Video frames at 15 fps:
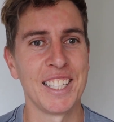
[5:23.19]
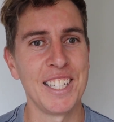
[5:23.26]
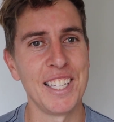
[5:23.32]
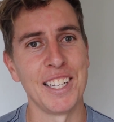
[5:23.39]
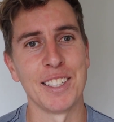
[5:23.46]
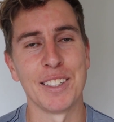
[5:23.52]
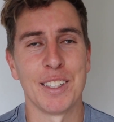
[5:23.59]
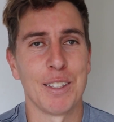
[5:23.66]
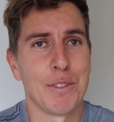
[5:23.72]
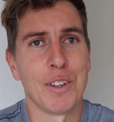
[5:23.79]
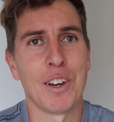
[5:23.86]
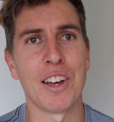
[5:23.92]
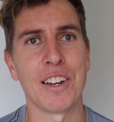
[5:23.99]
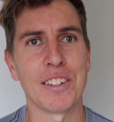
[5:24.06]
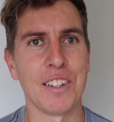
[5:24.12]
Yeah, if
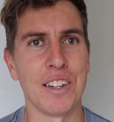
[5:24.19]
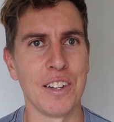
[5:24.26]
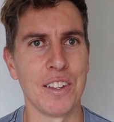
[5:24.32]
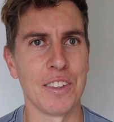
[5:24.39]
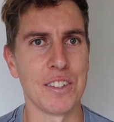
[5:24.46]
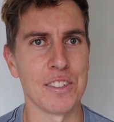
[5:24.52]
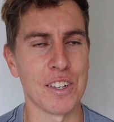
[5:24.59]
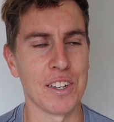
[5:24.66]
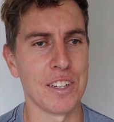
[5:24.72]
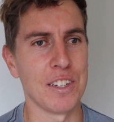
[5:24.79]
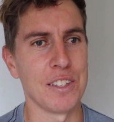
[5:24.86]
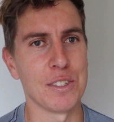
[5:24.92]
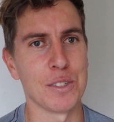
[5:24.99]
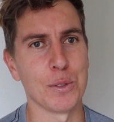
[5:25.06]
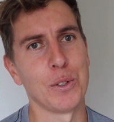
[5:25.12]
you liked any of these
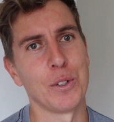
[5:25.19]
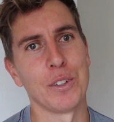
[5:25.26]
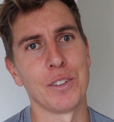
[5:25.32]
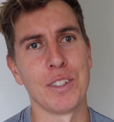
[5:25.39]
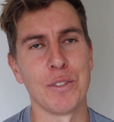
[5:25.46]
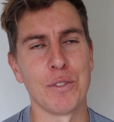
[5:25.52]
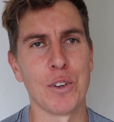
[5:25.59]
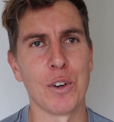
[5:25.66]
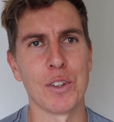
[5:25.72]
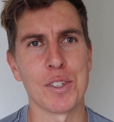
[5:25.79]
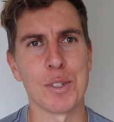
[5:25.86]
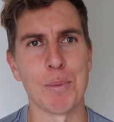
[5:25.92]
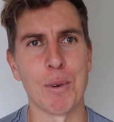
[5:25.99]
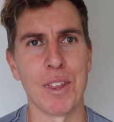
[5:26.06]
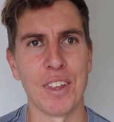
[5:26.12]
ideas, or you've got
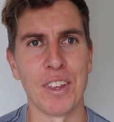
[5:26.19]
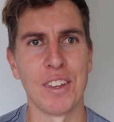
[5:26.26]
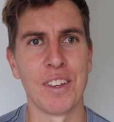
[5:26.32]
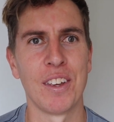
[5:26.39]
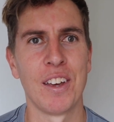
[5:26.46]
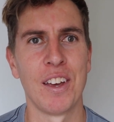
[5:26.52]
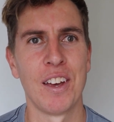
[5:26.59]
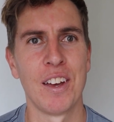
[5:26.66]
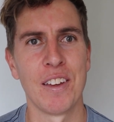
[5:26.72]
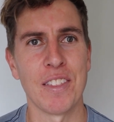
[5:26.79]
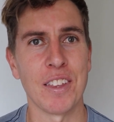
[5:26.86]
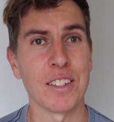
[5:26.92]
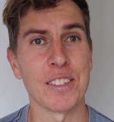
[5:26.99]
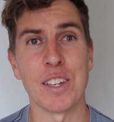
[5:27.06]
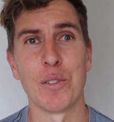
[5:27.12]
some other
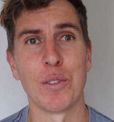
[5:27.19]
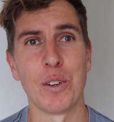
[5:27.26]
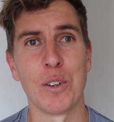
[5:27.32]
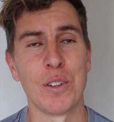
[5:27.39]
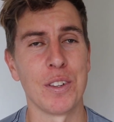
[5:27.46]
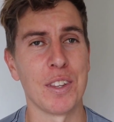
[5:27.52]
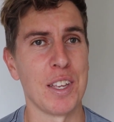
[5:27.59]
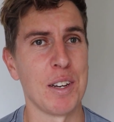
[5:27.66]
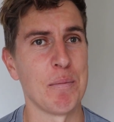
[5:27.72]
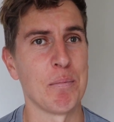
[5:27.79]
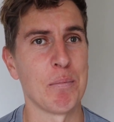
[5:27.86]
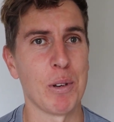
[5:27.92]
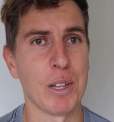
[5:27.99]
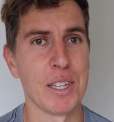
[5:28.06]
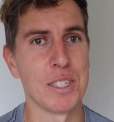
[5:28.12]
things that you've learnt, then
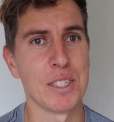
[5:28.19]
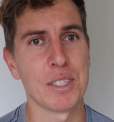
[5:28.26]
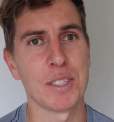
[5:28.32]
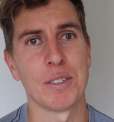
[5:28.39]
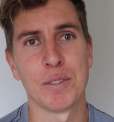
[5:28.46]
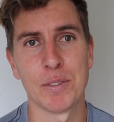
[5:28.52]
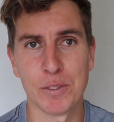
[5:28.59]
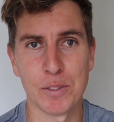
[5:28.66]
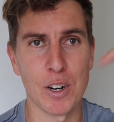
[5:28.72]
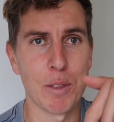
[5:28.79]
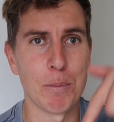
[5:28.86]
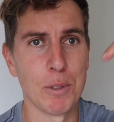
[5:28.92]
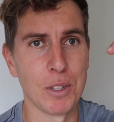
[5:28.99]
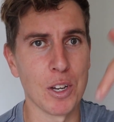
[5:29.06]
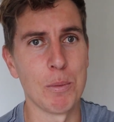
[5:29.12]
please write
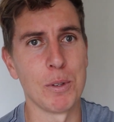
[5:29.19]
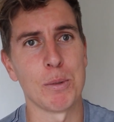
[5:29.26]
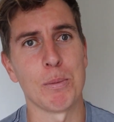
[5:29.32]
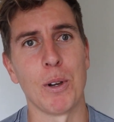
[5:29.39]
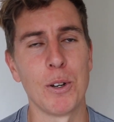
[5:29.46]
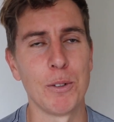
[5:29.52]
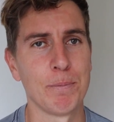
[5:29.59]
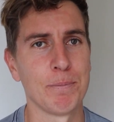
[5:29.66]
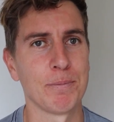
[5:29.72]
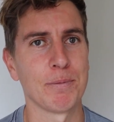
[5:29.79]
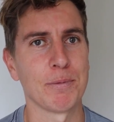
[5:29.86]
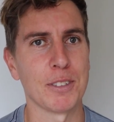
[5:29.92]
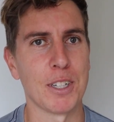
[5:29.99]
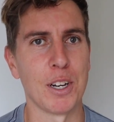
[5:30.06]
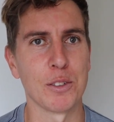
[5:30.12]
them in the comments below.
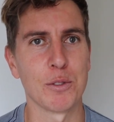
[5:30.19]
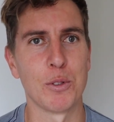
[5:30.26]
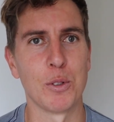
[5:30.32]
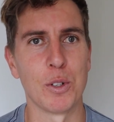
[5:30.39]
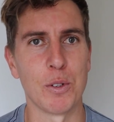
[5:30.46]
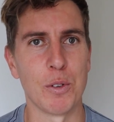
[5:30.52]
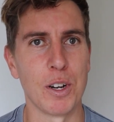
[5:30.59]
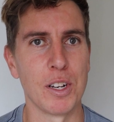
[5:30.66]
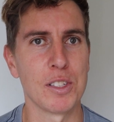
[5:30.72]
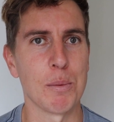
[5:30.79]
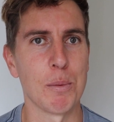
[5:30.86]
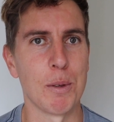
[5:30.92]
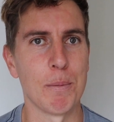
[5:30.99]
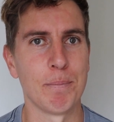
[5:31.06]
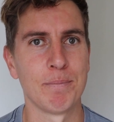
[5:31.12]
I look forward to reading
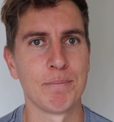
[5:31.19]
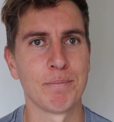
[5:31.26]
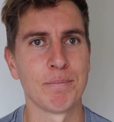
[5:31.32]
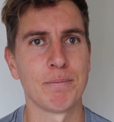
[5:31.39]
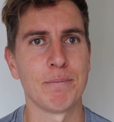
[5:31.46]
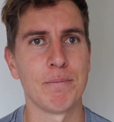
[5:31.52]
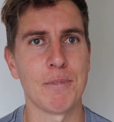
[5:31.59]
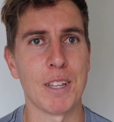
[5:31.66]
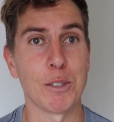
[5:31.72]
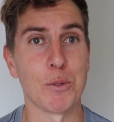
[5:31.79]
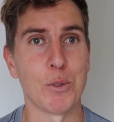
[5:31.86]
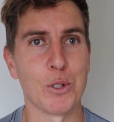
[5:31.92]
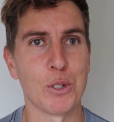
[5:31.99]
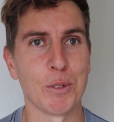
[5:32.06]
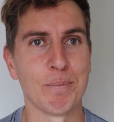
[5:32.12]
some of them. Thanks
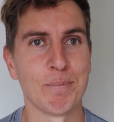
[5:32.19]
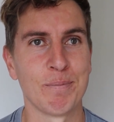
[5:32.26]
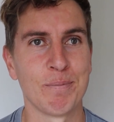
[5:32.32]
for watching.